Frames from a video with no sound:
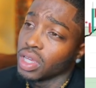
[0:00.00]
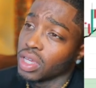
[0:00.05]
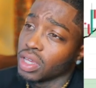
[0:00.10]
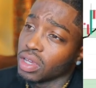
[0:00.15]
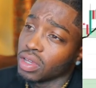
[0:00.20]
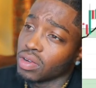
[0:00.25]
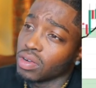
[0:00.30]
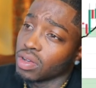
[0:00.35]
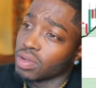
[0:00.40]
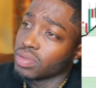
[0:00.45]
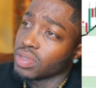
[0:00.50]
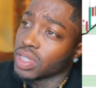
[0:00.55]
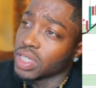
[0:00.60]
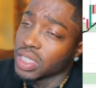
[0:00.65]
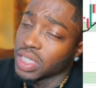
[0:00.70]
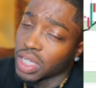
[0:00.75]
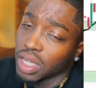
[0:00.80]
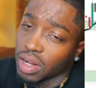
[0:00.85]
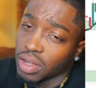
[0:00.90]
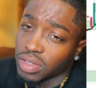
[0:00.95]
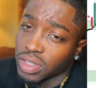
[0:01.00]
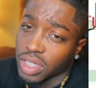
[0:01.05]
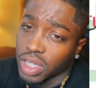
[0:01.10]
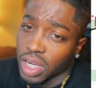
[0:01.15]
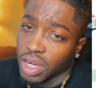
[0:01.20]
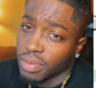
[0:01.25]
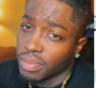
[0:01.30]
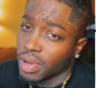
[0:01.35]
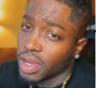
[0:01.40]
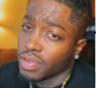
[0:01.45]
You know what I'm saying? Shout out to
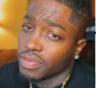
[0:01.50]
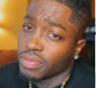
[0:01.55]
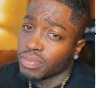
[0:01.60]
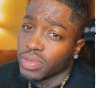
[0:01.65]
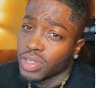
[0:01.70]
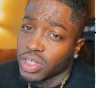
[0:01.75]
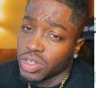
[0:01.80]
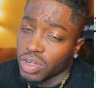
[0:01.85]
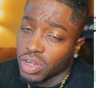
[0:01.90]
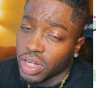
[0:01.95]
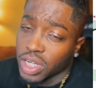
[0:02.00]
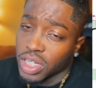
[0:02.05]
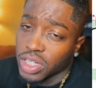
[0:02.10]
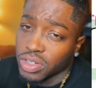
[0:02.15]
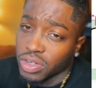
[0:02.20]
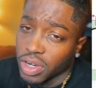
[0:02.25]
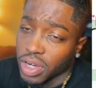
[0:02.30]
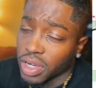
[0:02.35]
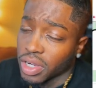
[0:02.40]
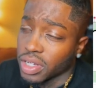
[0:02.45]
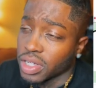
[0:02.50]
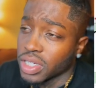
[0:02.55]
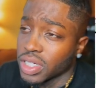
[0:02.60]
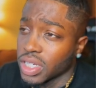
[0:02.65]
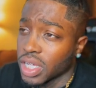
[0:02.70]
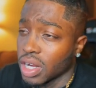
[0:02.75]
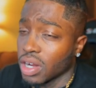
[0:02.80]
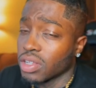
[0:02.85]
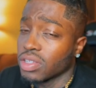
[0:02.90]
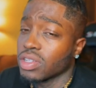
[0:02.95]
everybody from Detroit that's trading.
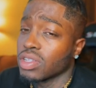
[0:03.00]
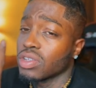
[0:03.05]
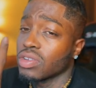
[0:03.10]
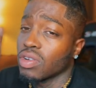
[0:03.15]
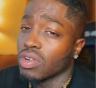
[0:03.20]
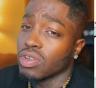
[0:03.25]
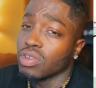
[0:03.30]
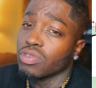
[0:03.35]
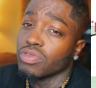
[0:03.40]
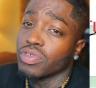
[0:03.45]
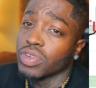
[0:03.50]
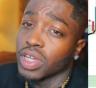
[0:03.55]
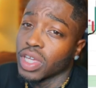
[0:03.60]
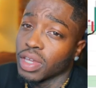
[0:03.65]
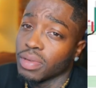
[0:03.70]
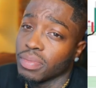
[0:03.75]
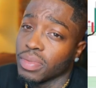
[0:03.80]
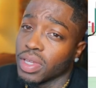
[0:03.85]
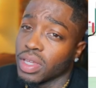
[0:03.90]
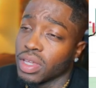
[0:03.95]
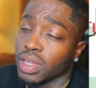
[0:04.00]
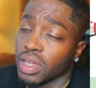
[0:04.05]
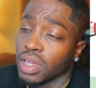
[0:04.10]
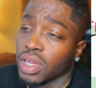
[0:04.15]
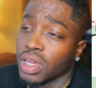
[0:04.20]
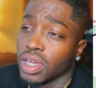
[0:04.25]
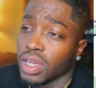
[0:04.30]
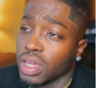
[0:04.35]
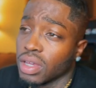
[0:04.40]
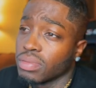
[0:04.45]
Shout out to Doyle for getting me
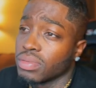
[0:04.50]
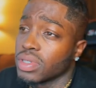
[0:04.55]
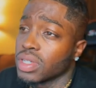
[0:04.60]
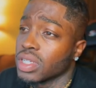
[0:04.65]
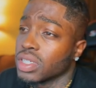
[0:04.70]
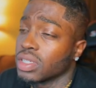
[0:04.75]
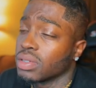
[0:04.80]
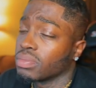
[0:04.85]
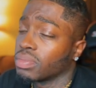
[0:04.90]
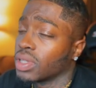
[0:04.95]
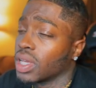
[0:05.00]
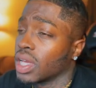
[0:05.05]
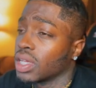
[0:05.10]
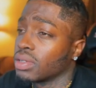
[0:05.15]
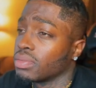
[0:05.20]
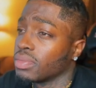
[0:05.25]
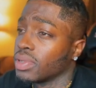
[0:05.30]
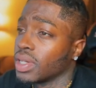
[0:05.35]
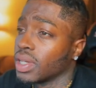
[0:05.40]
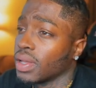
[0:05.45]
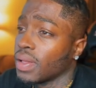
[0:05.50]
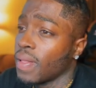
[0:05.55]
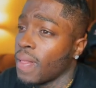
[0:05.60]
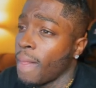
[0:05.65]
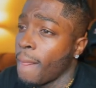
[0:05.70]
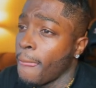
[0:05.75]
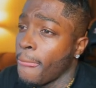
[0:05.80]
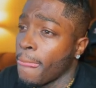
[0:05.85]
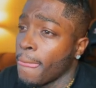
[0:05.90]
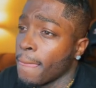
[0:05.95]
hip to the supply and demand.
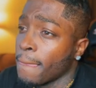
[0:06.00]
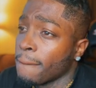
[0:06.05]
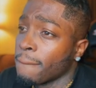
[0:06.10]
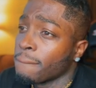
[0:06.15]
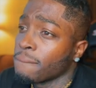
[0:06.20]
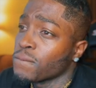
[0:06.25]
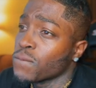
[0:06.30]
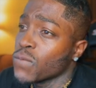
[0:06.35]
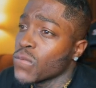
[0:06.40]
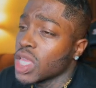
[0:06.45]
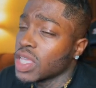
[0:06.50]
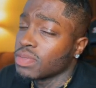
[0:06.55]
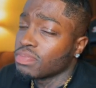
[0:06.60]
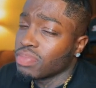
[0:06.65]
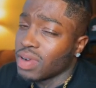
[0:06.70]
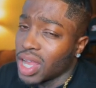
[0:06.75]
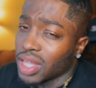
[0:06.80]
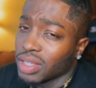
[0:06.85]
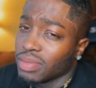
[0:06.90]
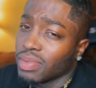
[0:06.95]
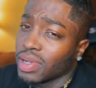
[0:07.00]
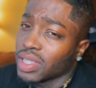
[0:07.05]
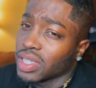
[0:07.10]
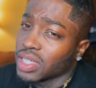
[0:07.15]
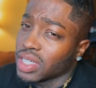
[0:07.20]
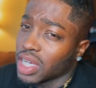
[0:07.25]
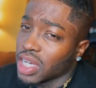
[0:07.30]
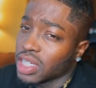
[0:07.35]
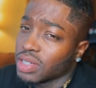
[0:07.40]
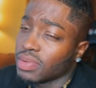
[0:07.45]
That's probably about to
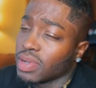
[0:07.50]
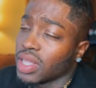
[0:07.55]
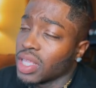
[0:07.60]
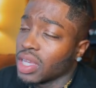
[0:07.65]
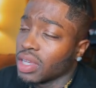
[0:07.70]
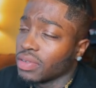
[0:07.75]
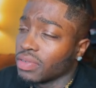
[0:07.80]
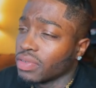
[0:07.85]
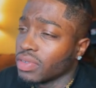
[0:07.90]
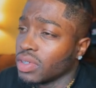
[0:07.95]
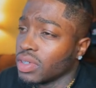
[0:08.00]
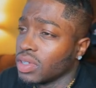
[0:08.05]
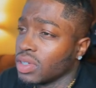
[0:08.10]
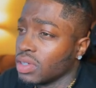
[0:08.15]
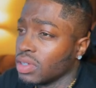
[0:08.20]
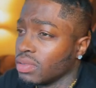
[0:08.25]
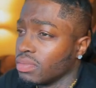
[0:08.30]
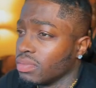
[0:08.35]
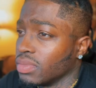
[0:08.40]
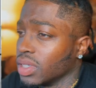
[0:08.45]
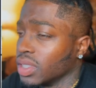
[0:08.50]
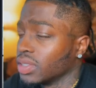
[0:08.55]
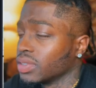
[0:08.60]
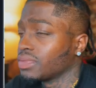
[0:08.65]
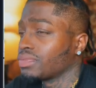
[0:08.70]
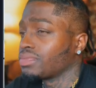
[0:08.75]
change my life. But